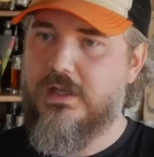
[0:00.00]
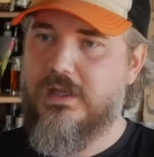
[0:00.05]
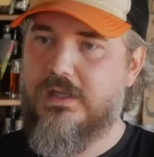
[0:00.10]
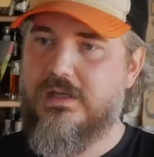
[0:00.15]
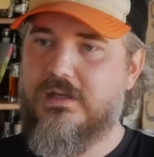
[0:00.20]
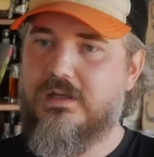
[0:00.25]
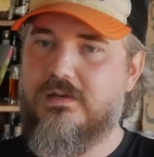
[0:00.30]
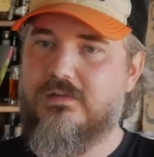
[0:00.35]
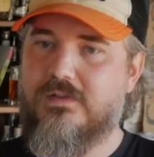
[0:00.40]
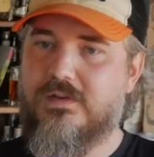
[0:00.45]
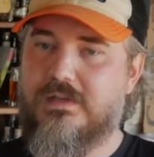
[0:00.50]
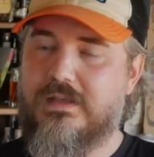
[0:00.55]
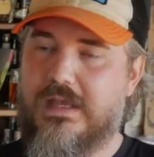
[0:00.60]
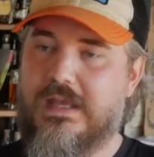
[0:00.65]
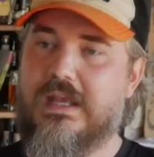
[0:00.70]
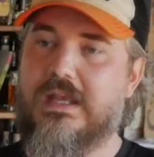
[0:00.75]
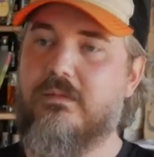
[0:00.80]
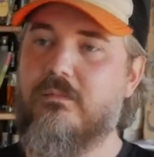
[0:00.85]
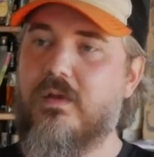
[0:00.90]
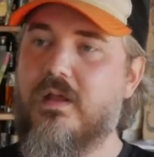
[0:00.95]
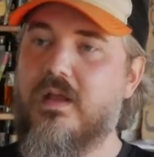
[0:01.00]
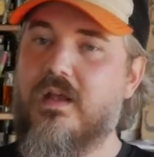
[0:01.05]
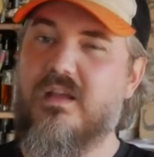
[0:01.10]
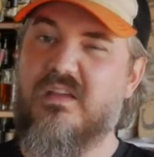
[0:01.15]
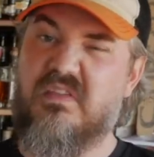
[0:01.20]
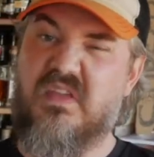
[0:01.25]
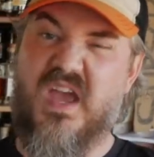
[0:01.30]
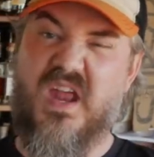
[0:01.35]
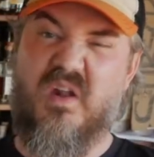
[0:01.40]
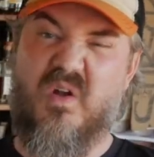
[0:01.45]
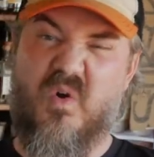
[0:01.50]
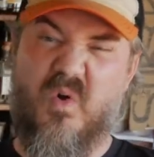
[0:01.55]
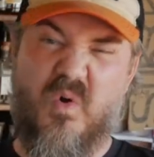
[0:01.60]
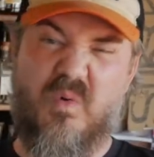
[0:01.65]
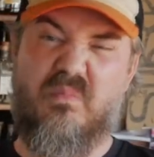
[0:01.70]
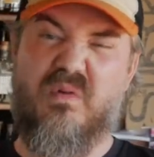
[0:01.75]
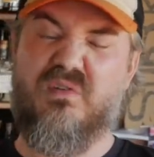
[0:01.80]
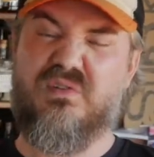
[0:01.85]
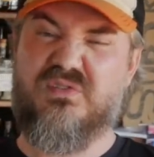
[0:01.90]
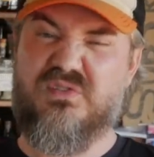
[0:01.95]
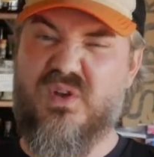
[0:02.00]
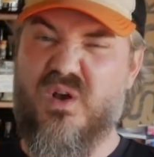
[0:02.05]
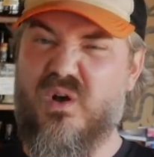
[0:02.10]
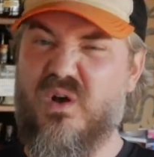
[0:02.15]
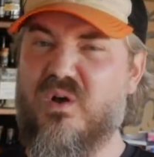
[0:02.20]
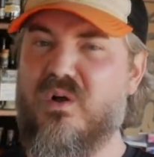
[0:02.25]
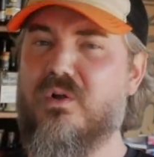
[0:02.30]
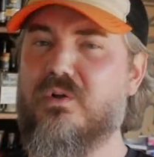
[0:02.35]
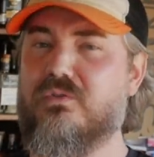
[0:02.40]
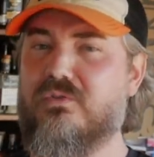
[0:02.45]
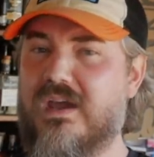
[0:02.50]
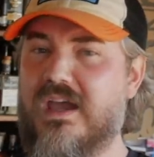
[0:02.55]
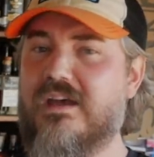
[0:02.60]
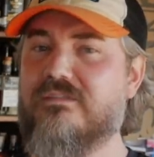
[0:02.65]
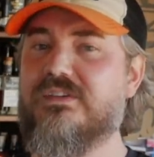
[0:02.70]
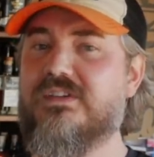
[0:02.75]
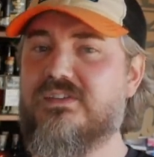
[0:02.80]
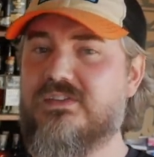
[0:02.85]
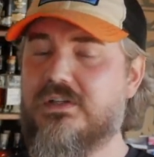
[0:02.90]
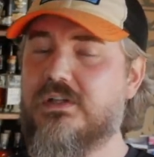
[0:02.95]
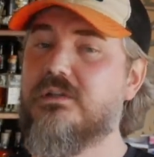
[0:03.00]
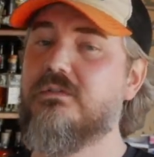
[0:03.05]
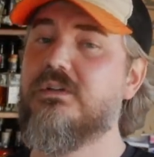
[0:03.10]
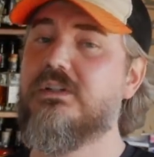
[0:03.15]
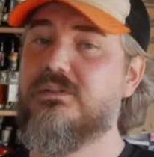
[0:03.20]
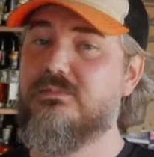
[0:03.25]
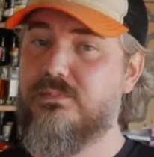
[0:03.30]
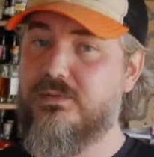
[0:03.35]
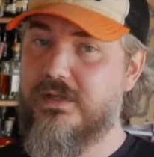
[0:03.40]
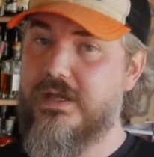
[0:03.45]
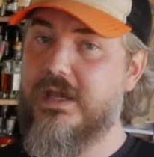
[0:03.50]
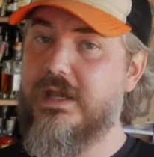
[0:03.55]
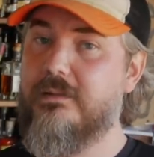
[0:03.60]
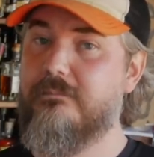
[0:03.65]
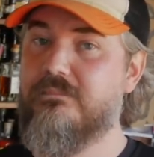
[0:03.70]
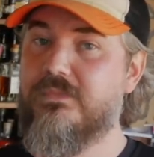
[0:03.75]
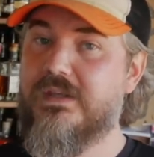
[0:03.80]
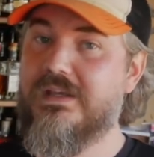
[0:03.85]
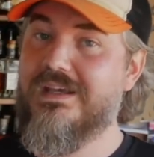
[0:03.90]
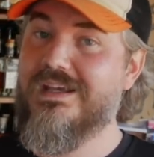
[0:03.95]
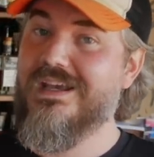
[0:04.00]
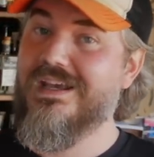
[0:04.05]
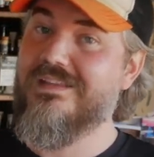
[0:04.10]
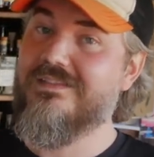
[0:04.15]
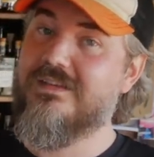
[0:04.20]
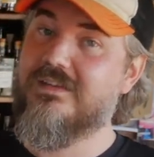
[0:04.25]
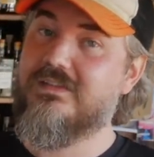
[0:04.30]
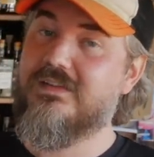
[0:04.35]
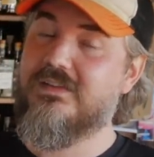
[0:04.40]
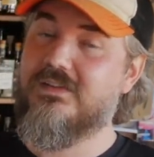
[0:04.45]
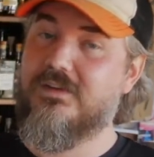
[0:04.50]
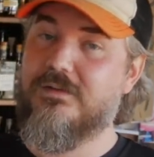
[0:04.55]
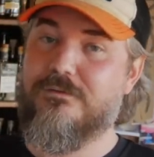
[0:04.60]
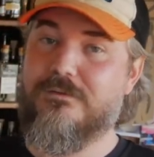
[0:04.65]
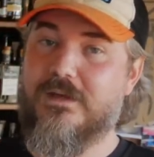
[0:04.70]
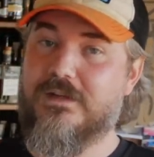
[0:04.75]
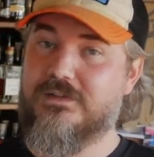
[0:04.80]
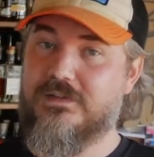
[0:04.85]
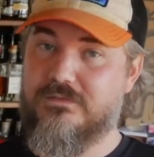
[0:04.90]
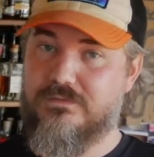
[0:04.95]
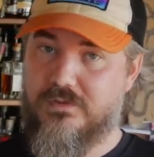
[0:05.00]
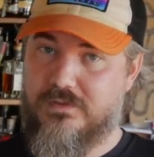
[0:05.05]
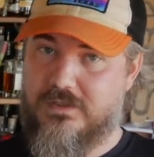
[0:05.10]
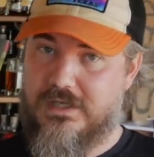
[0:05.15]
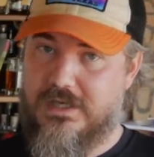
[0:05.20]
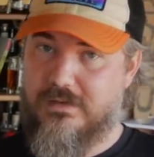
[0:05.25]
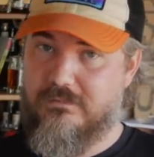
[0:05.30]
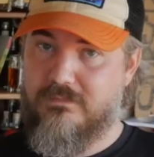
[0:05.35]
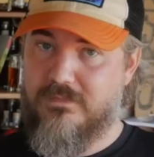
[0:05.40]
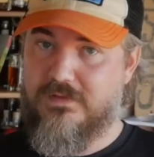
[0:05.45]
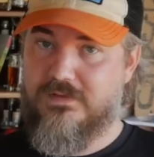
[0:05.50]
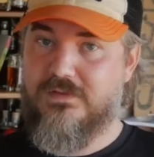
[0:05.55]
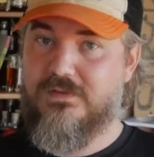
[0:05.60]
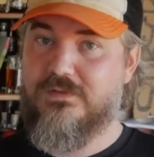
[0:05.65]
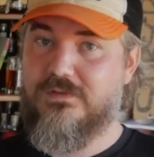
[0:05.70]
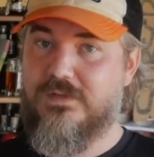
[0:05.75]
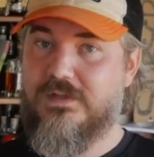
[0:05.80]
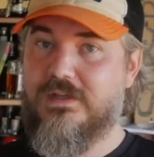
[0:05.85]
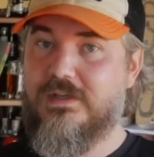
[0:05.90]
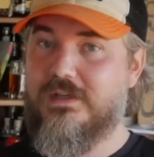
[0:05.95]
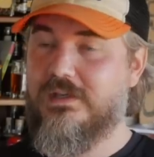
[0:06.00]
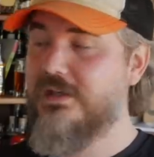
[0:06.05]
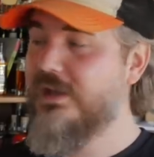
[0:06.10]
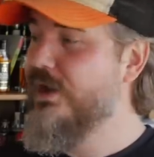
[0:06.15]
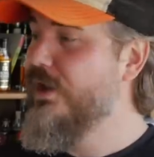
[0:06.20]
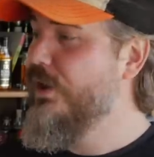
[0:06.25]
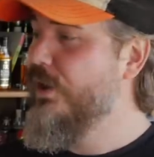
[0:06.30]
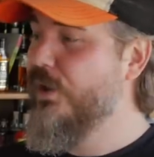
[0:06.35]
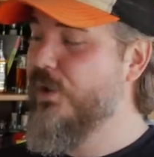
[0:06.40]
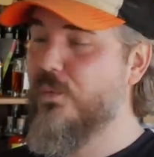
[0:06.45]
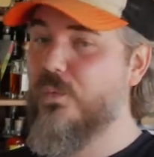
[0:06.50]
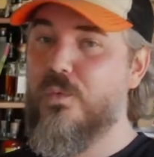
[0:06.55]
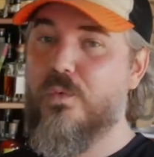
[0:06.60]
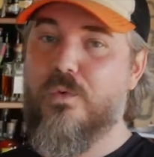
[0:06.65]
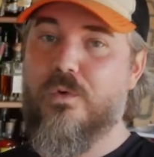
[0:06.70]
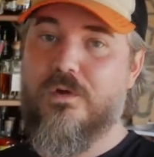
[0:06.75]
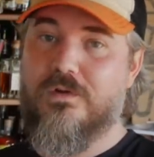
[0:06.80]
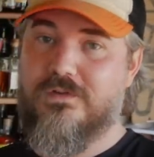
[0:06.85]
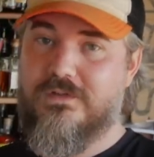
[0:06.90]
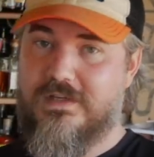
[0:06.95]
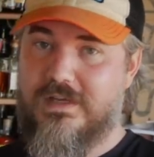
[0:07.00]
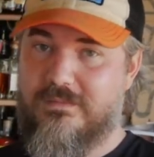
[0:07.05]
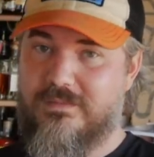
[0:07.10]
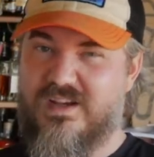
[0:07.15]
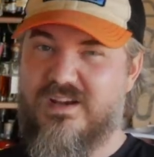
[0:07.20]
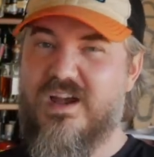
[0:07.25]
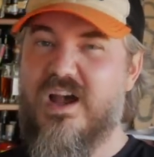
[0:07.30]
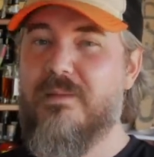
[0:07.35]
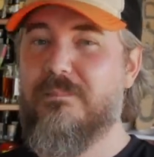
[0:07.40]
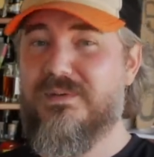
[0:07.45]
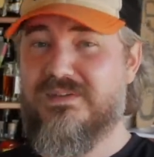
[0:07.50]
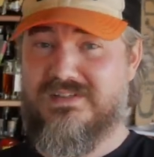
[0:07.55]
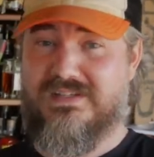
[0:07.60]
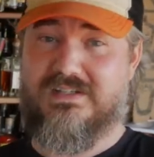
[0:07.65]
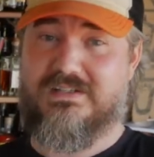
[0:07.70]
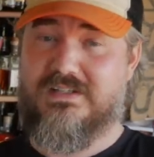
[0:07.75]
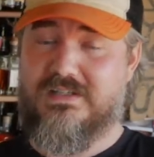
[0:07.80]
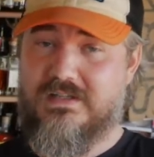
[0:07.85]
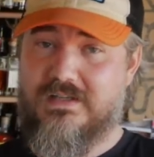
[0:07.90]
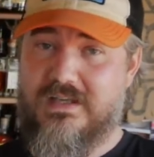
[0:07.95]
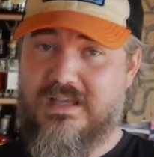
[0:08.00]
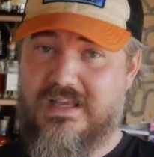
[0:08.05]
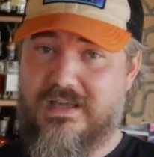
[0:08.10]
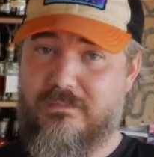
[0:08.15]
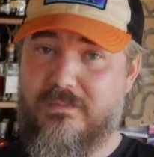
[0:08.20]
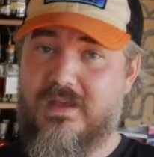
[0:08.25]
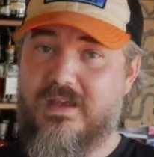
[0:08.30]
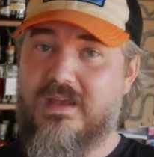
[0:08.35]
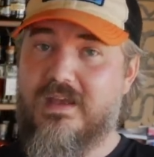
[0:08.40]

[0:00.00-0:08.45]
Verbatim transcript: And it is a game that almost all craft distilleries play. Mm. And this is the festival game. This is the yeah. awards game, the competition game.